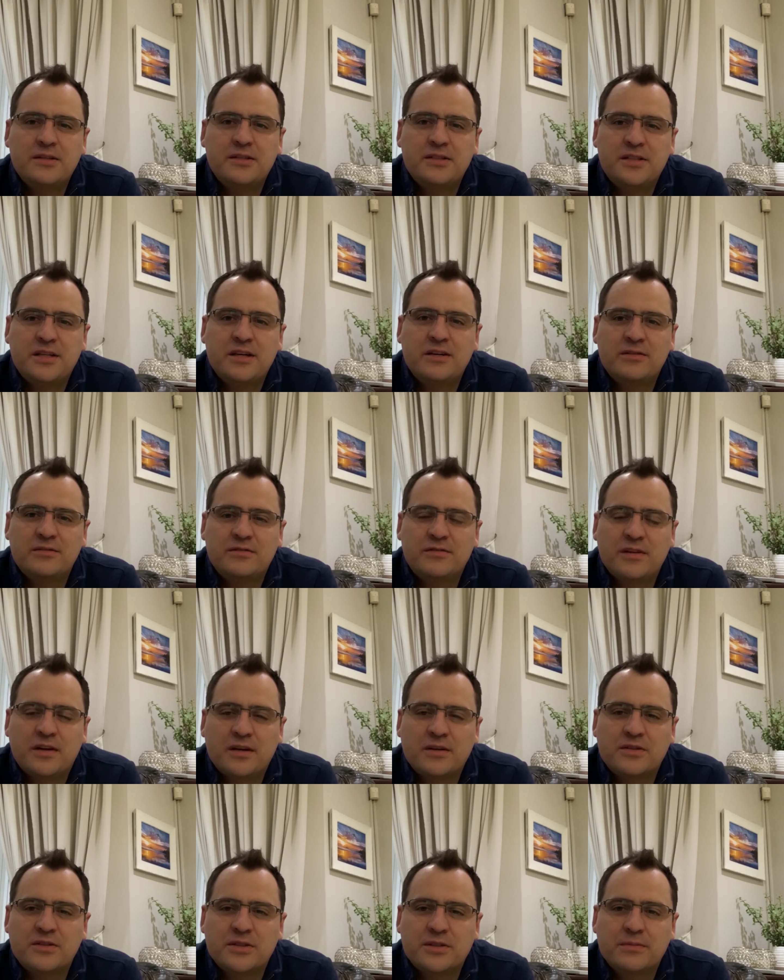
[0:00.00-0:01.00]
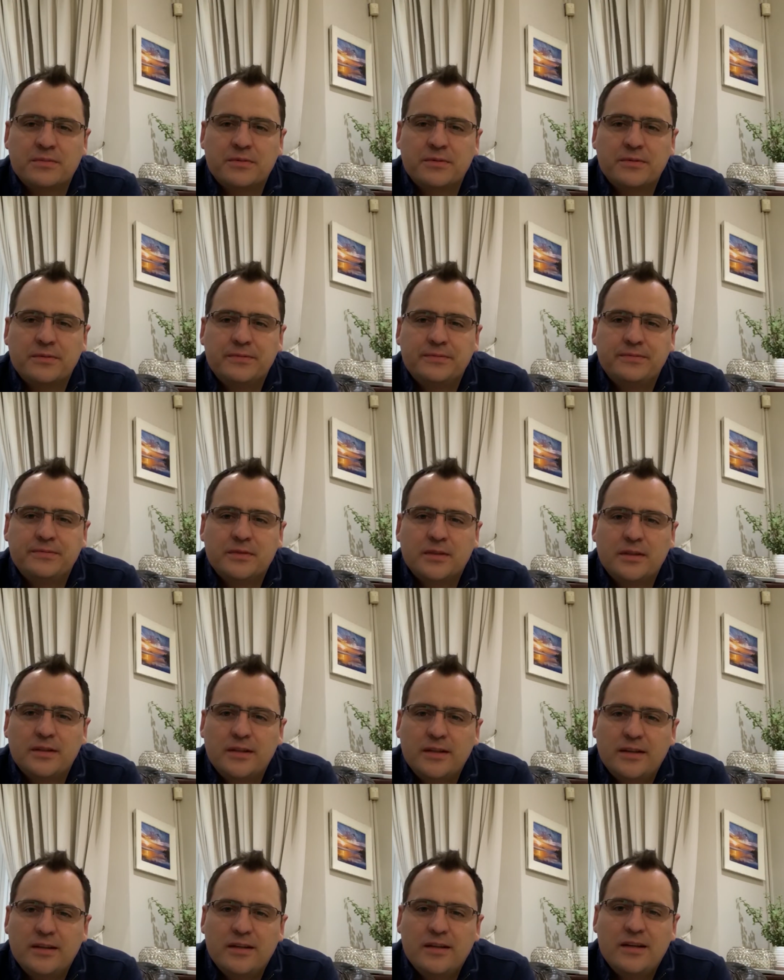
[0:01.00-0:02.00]
to share on fellowship.
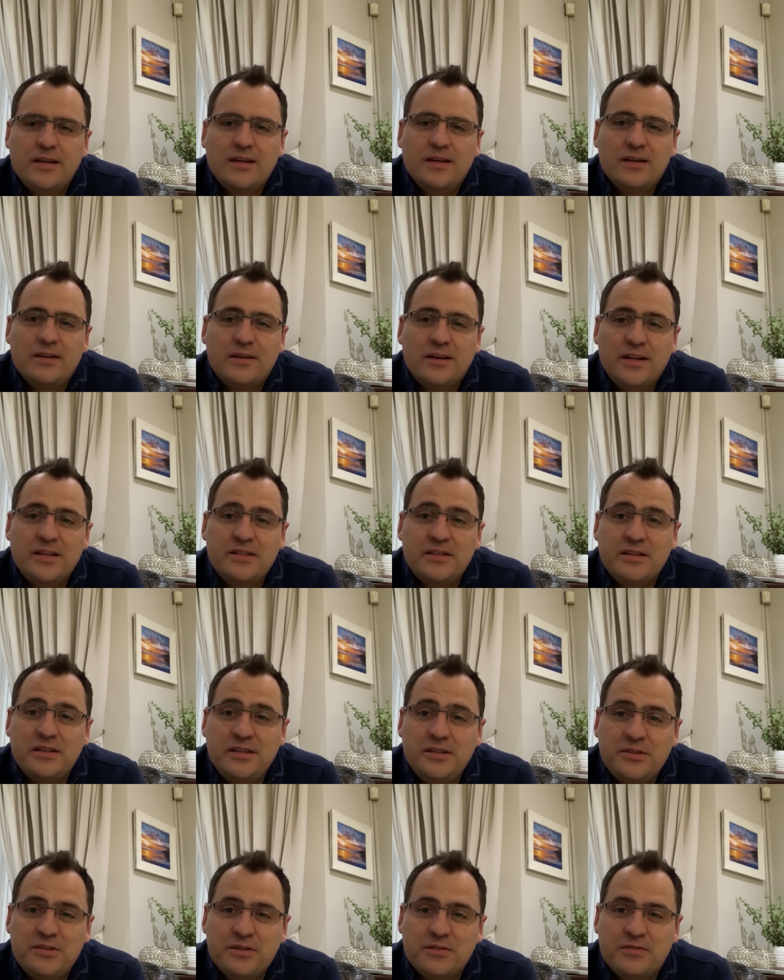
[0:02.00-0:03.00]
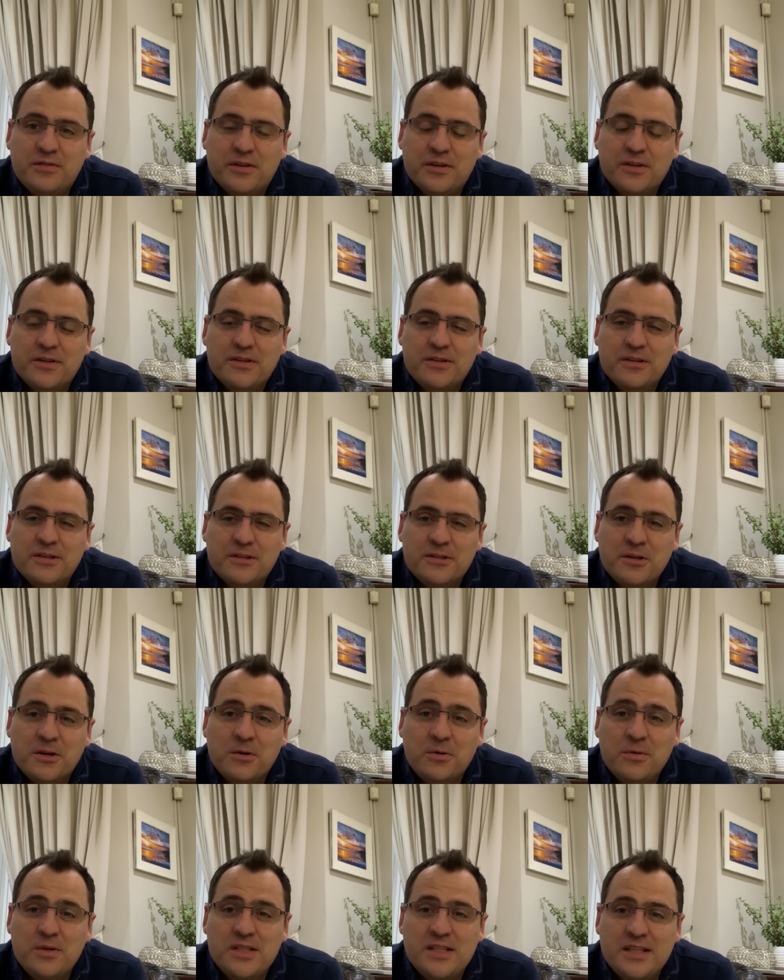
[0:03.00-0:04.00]
Now, as an introvert, it's not
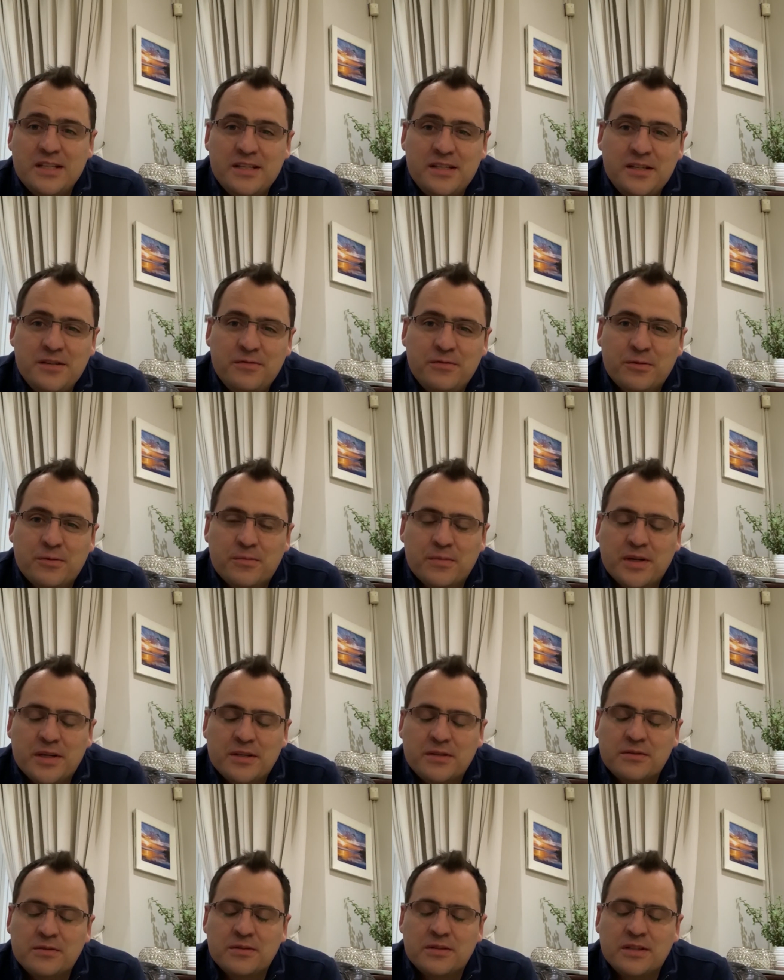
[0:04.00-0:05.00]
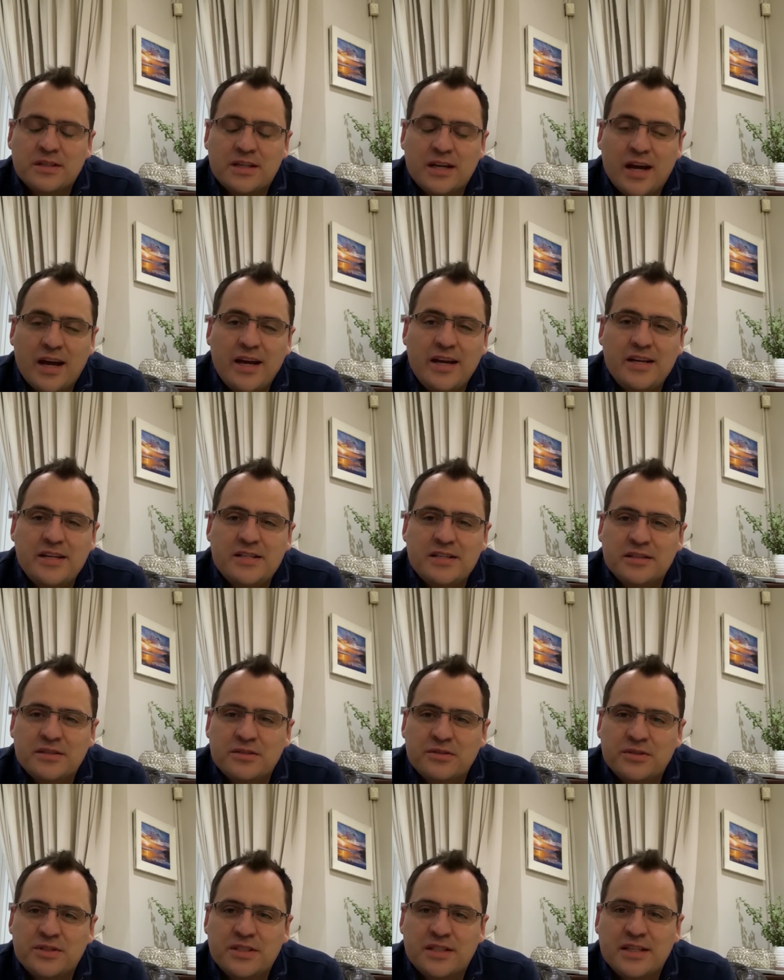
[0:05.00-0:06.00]
always easy for me to engage and
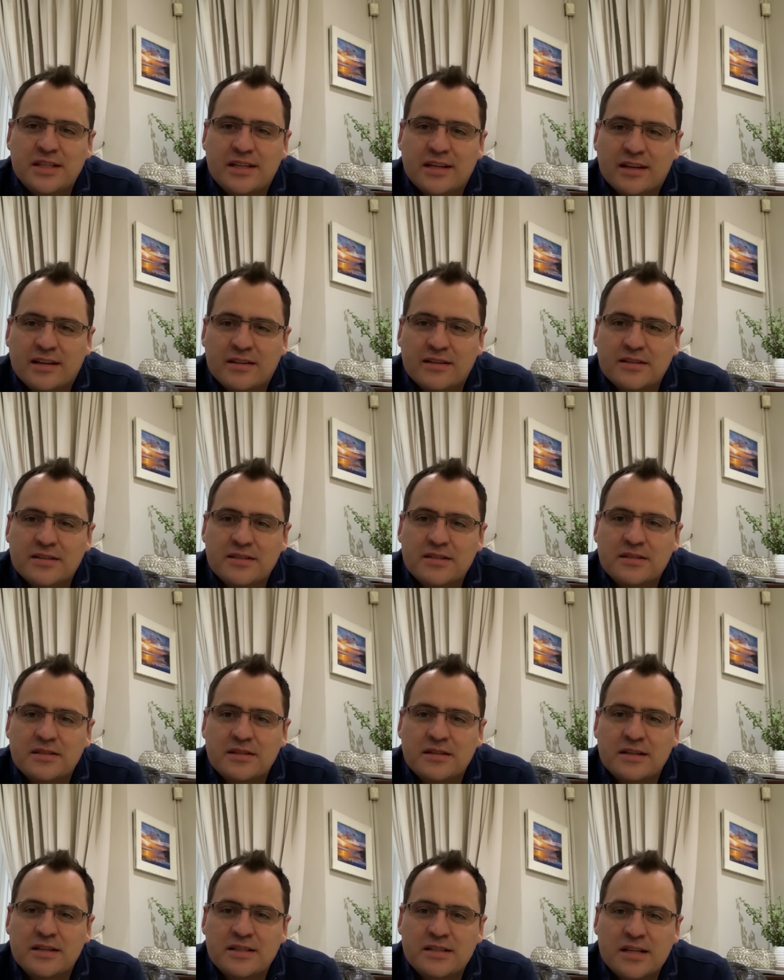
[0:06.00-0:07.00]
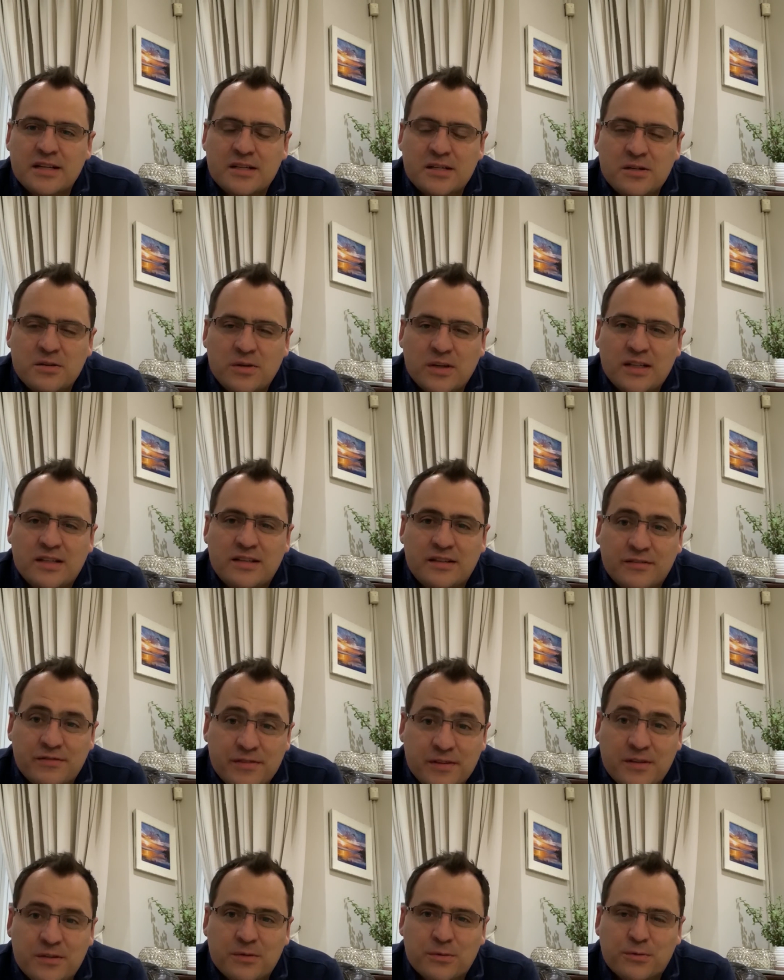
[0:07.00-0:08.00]
to seek others. It is actually quite
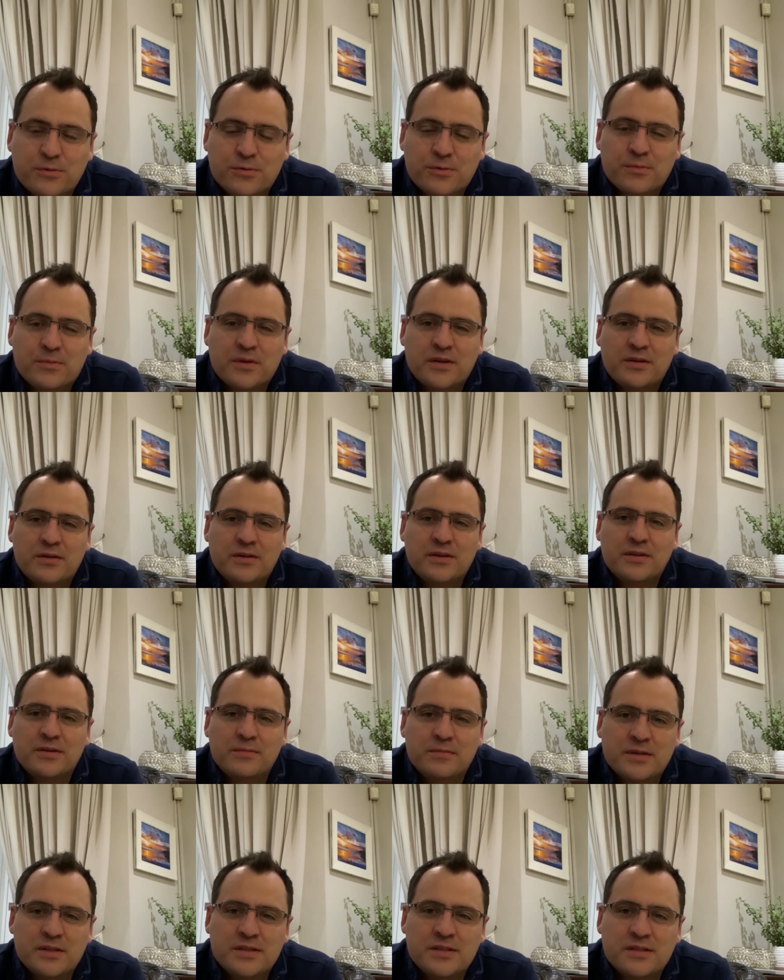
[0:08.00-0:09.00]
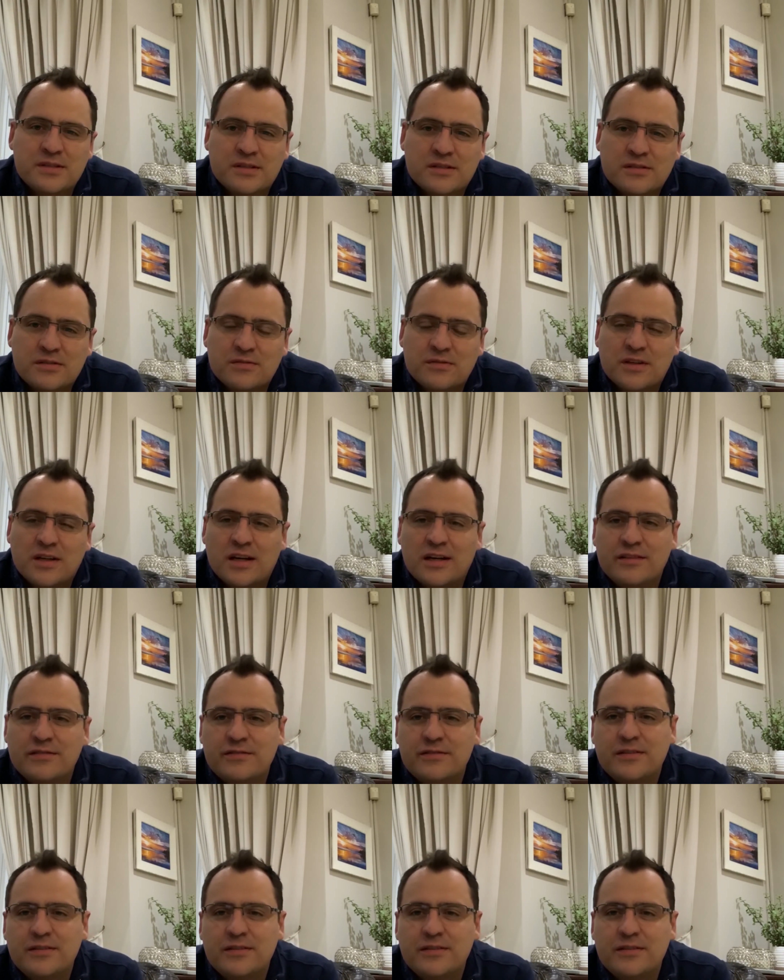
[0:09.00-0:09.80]
difficult for me during the busyness of life.